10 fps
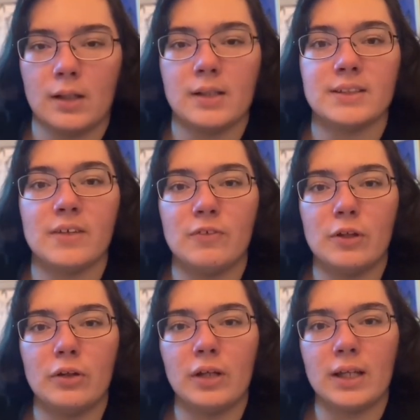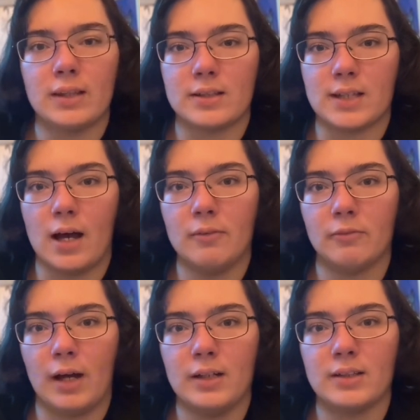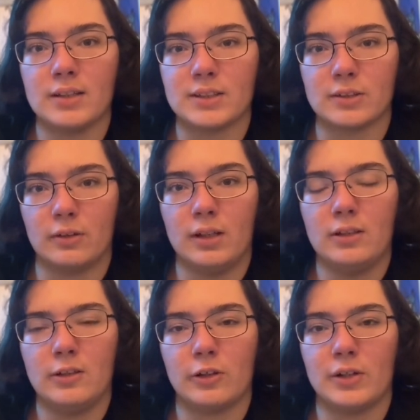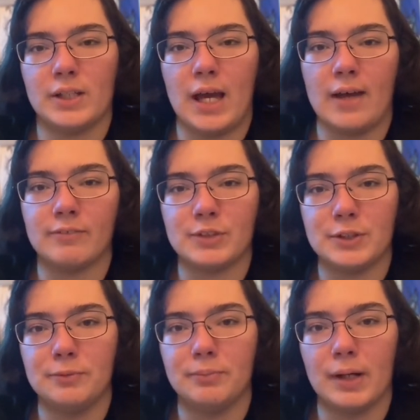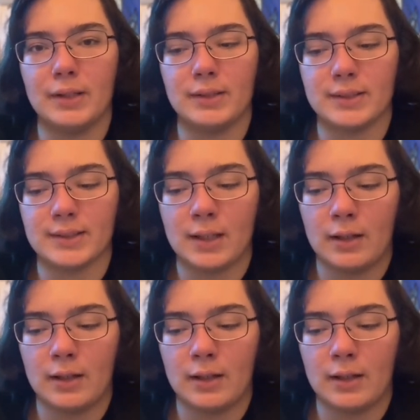So if you look at the top right of the screen, you're going to have two buttons.